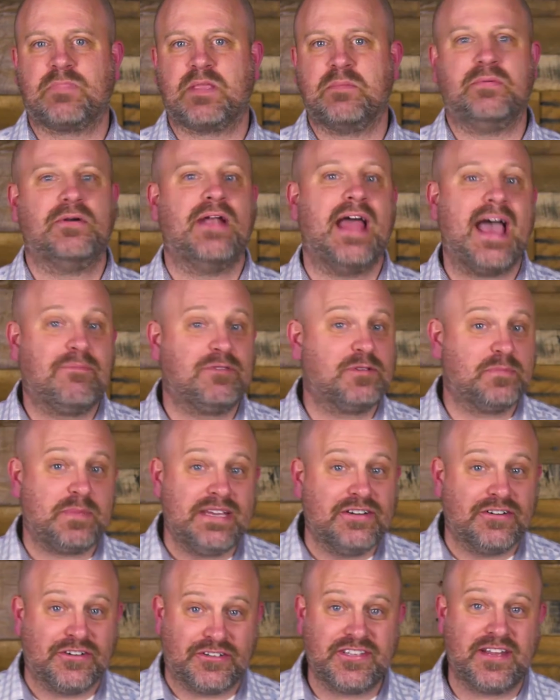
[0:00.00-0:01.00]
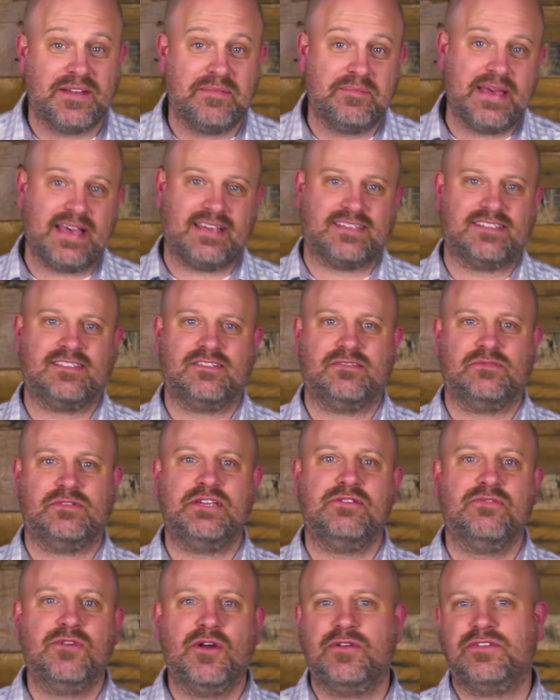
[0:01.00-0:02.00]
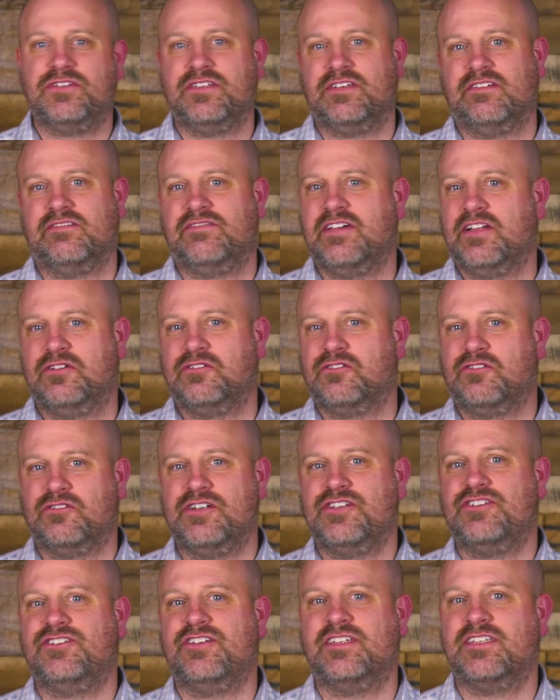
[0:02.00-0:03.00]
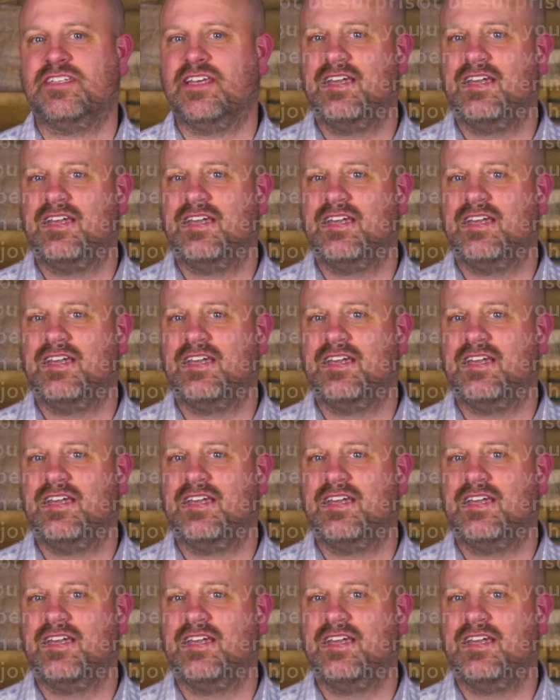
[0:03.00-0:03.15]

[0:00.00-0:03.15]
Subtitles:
Perhaps Peter said it best when he wrote to fellow Christians,